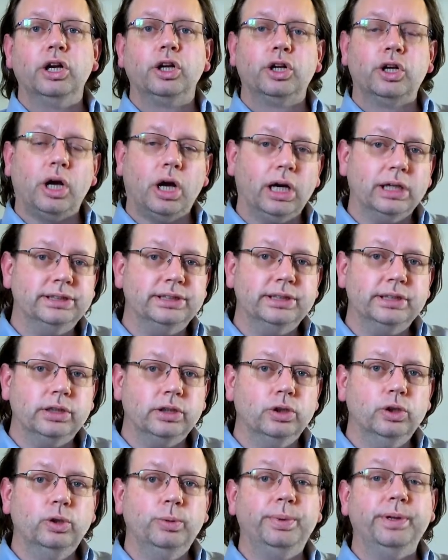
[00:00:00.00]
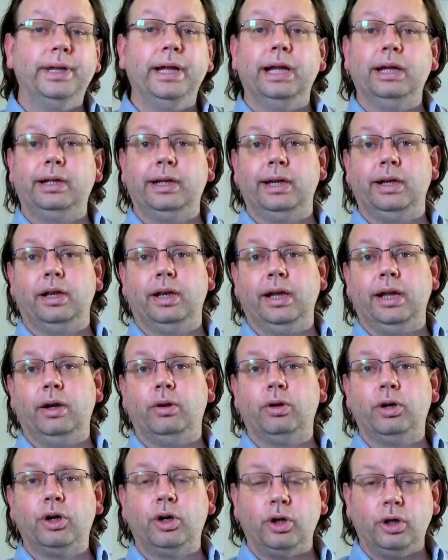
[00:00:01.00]
causing a loop, and that can allow
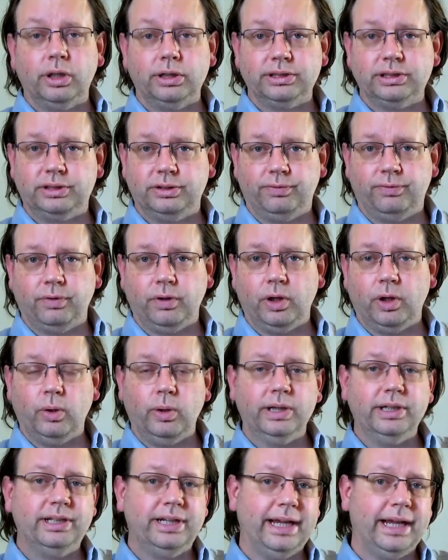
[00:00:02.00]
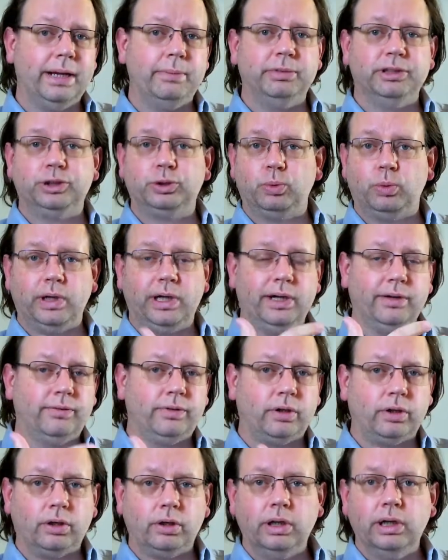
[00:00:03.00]
currents to flow and damage
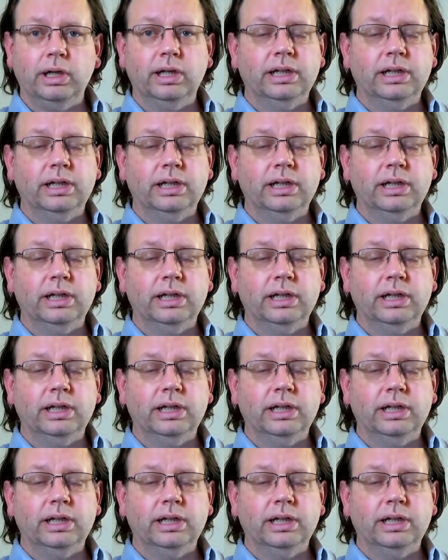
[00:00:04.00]
whatever